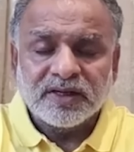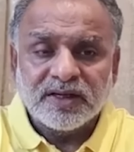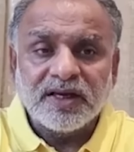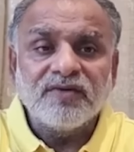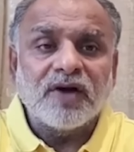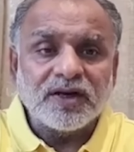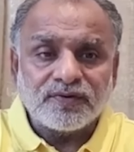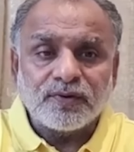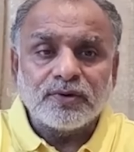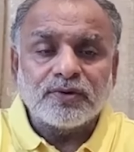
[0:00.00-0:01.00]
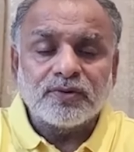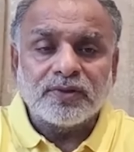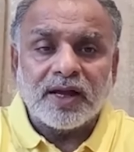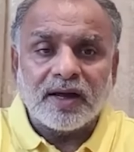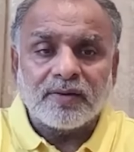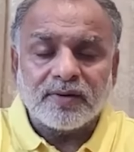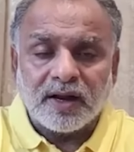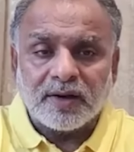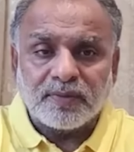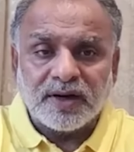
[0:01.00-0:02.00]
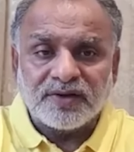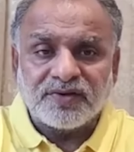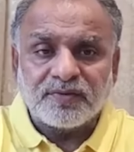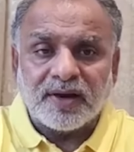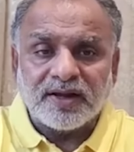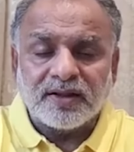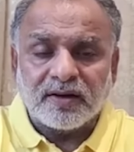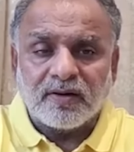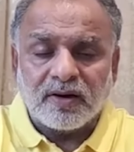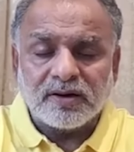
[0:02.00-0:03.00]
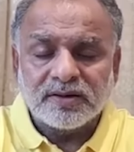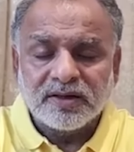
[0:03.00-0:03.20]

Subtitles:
He was flown to that places by the God